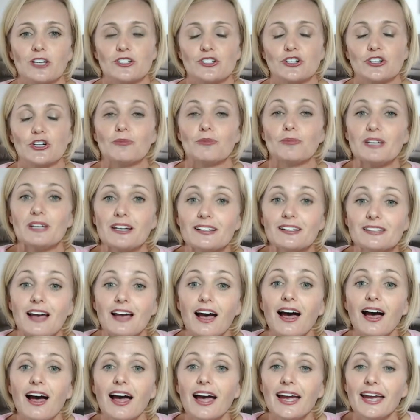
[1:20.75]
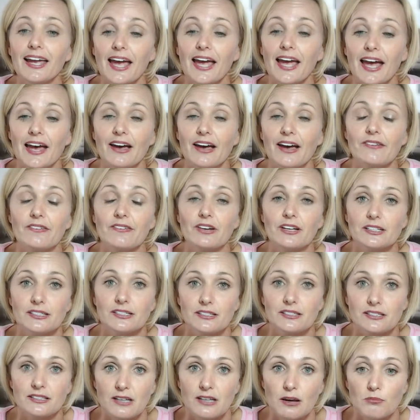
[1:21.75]
Show because I have
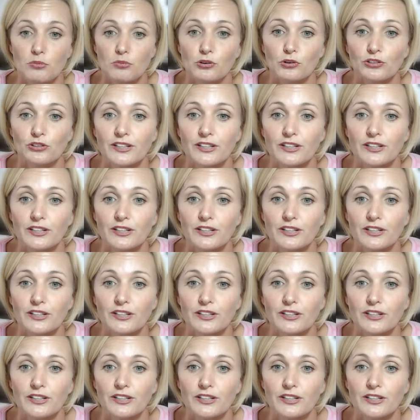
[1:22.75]
stumbled,